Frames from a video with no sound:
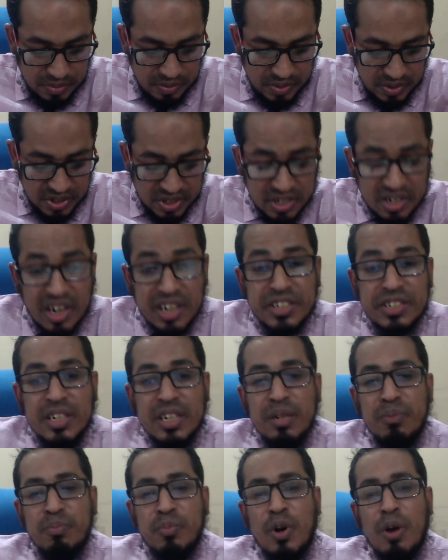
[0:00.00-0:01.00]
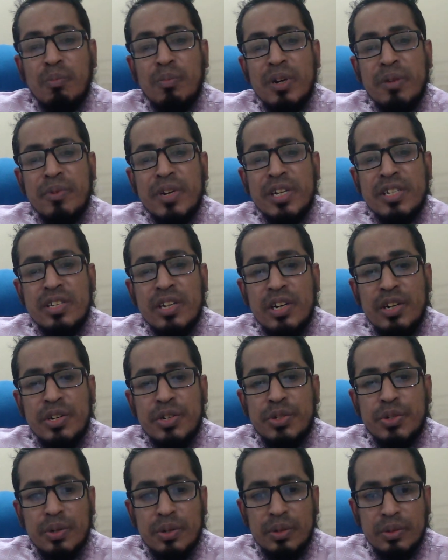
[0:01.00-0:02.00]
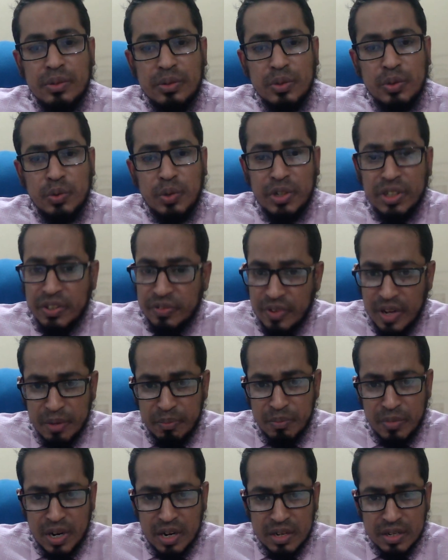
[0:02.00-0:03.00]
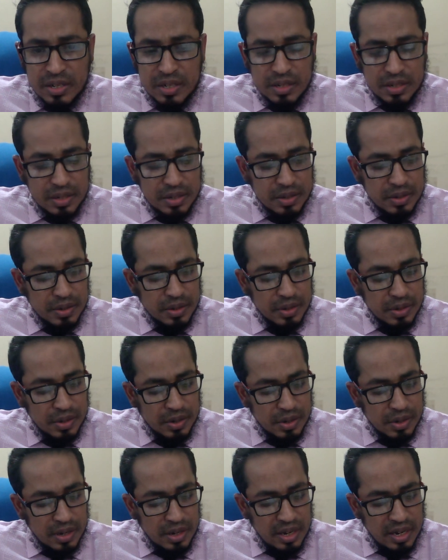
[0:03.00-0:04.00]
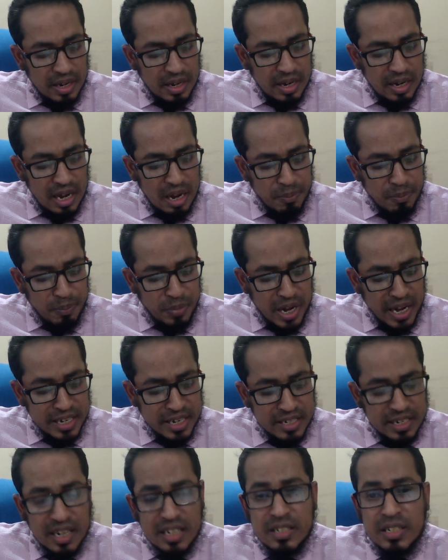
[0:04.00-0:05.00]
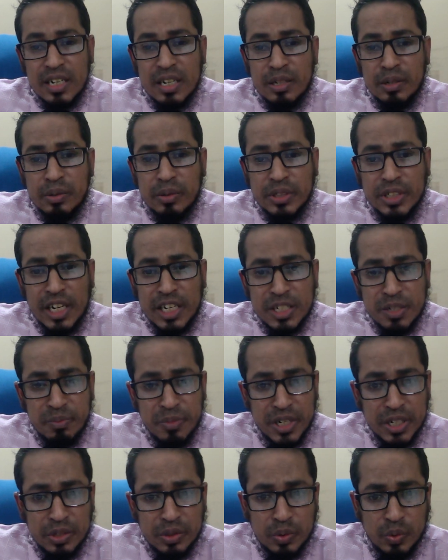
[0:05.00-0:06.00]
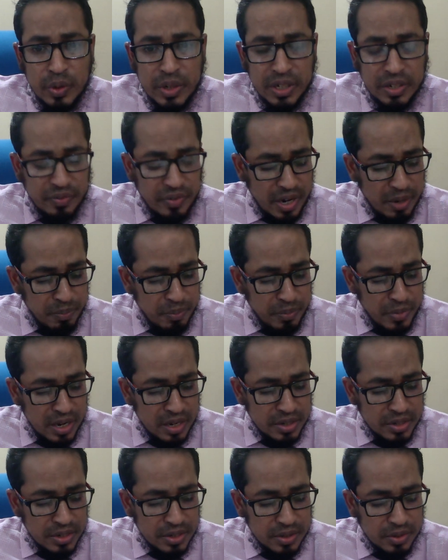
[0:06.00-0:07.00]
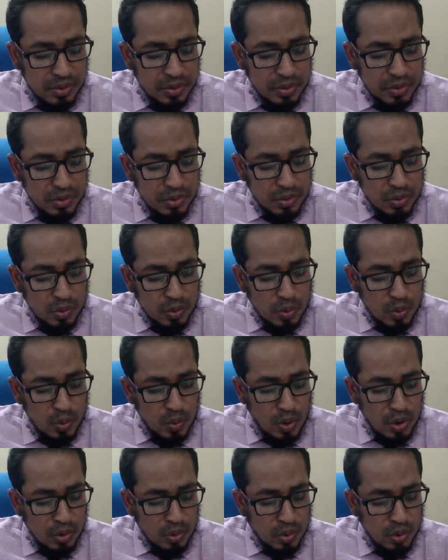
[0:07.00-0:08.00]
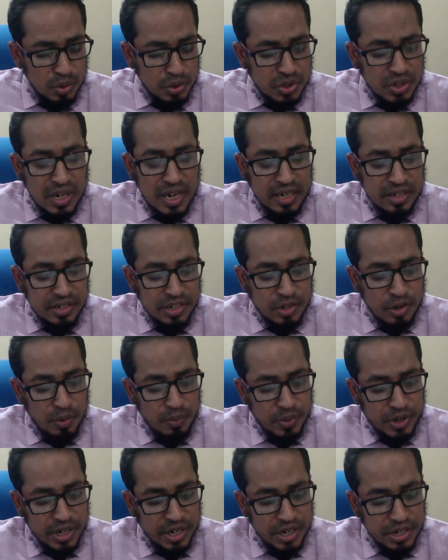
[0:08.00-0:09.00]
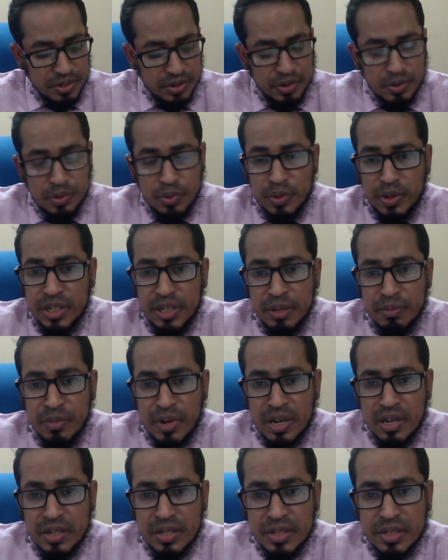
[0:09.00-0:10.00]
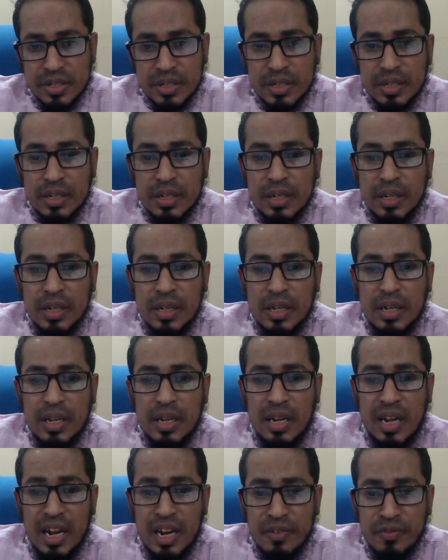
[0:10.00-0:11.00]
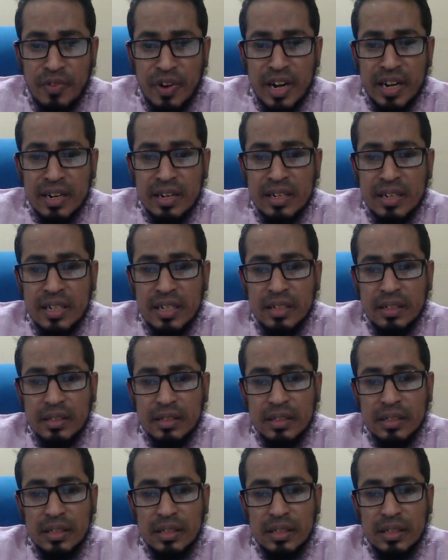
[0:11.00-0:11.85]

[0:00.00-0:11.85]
Structuring problem and solution, 25 marks. Applying judgment, 25 marks. Conclusion and recommendation, 20 marks. And finally,